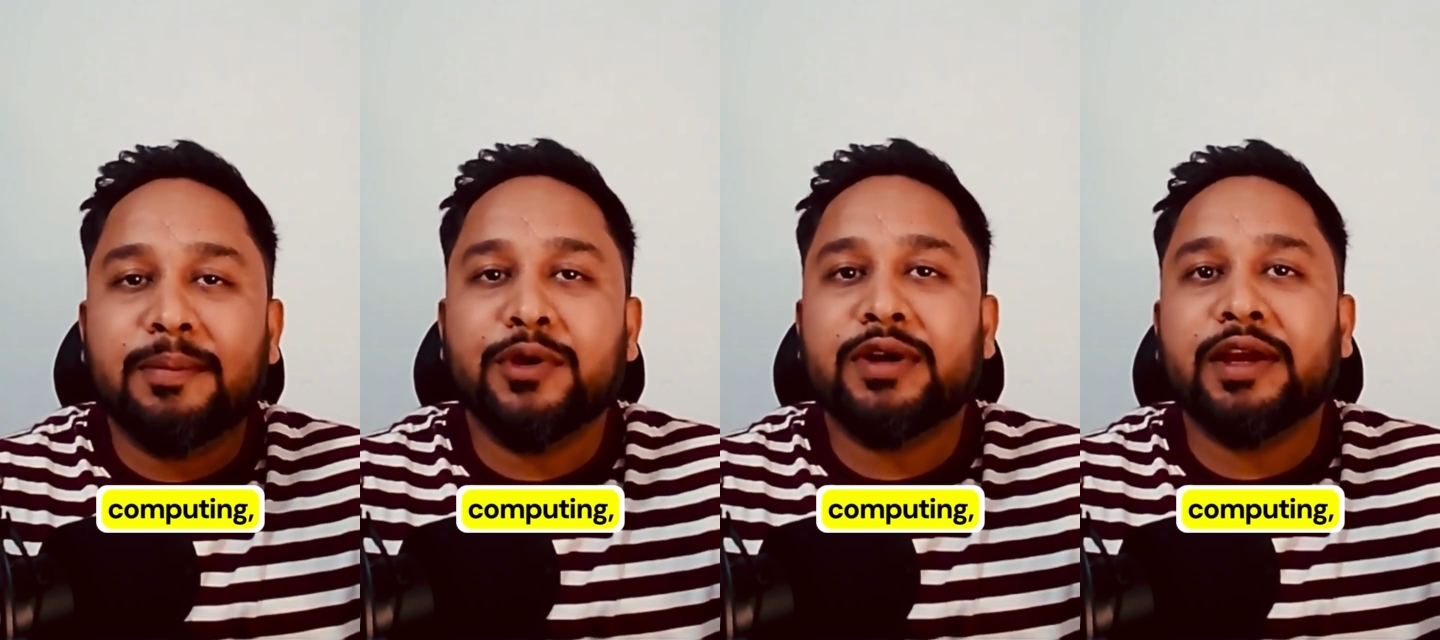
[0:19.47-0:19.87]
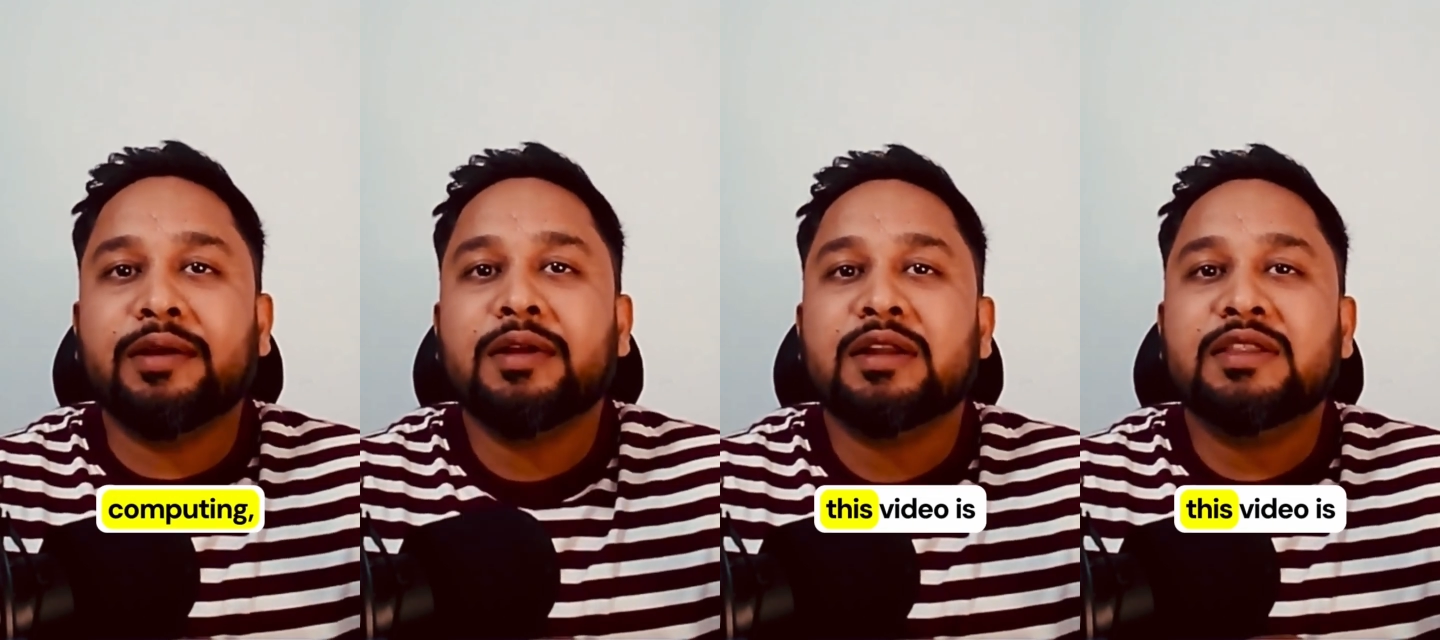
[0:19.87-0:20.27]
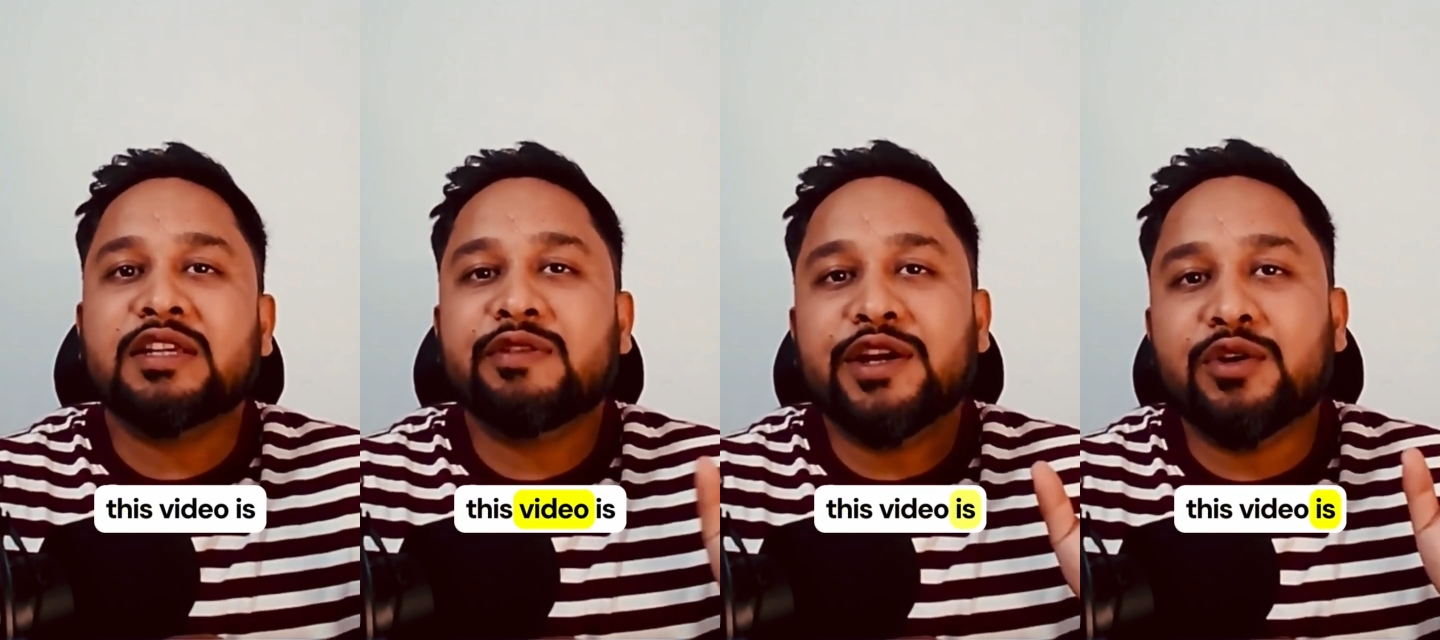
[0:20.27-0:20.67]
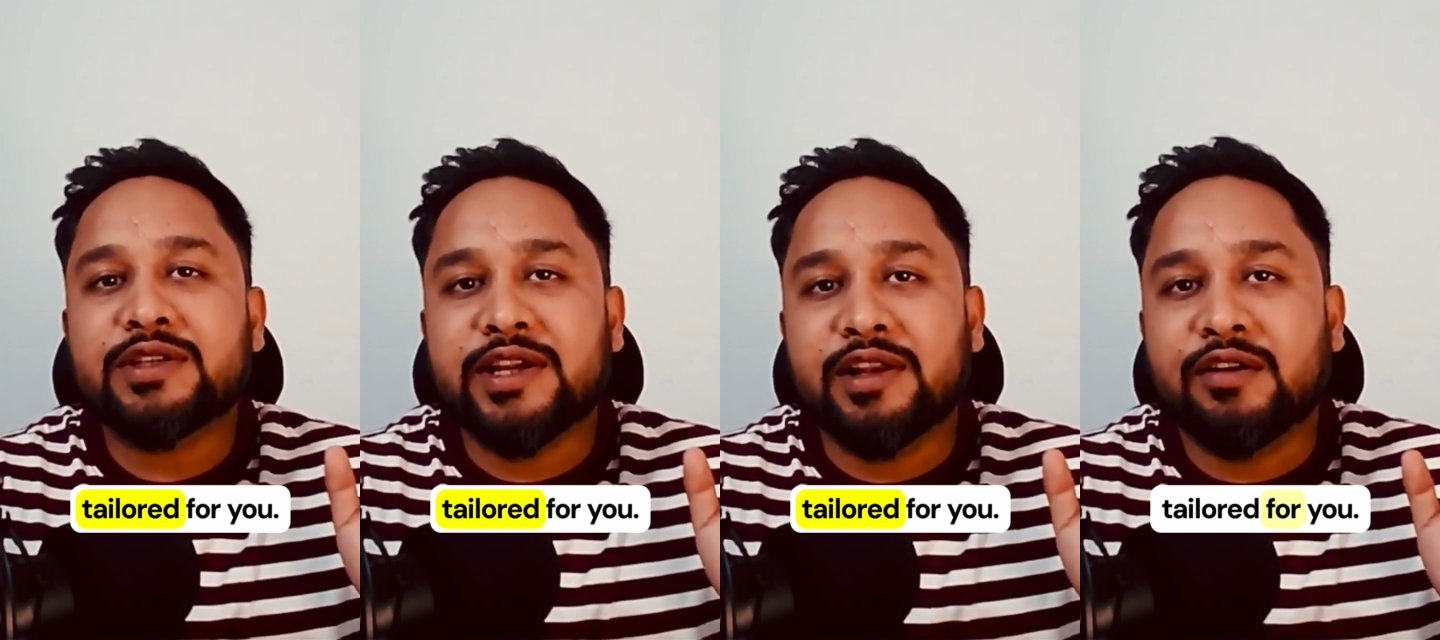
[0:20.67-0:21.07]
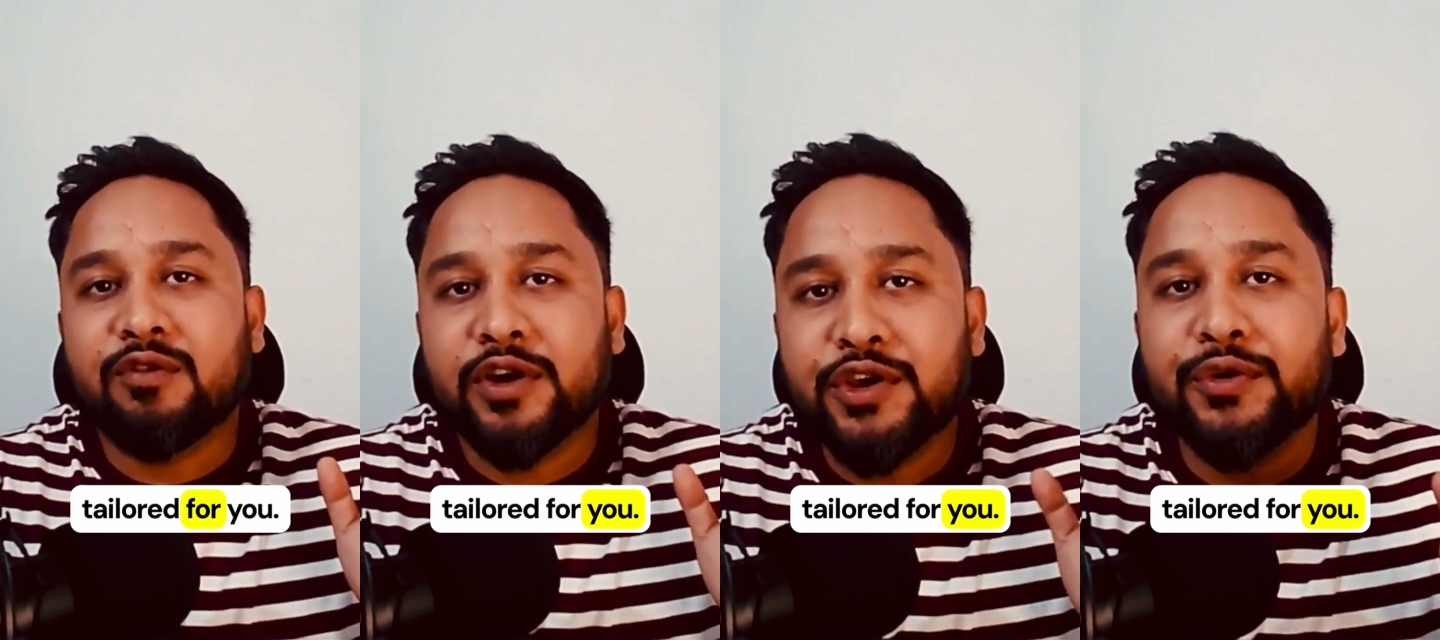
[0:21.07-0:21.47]
computing, this video is tailored
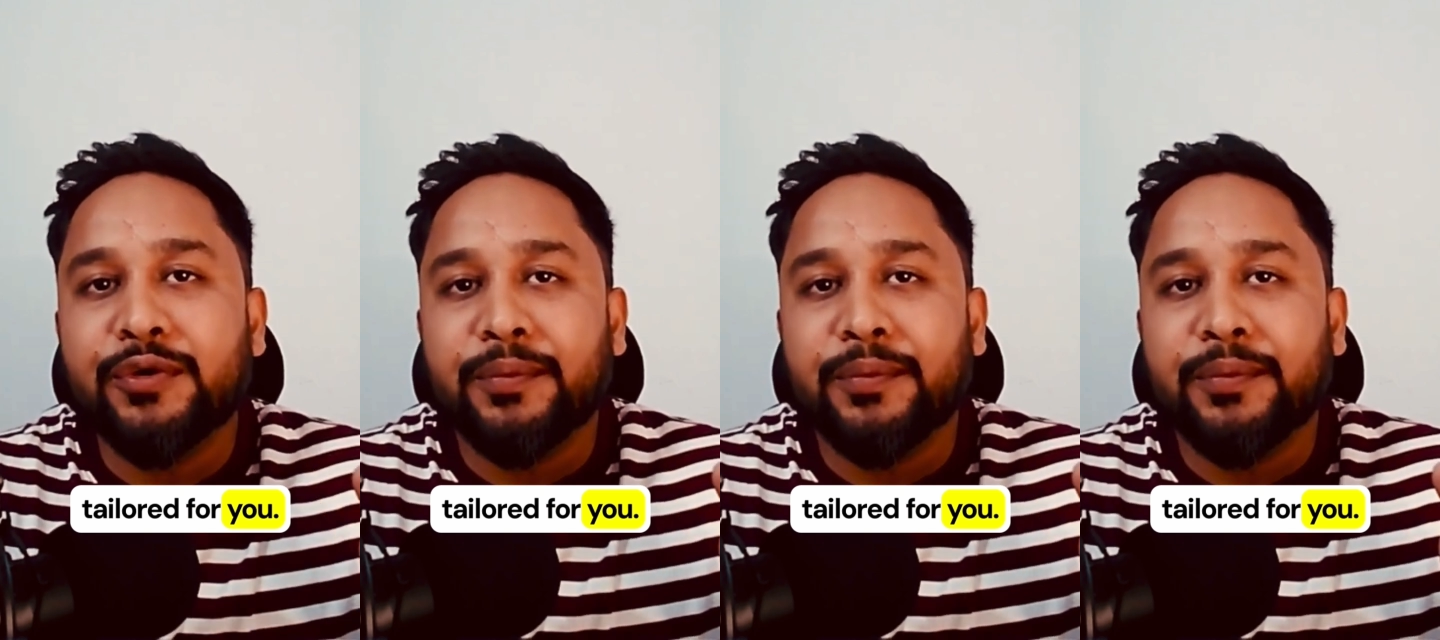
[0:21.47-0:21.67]
for you.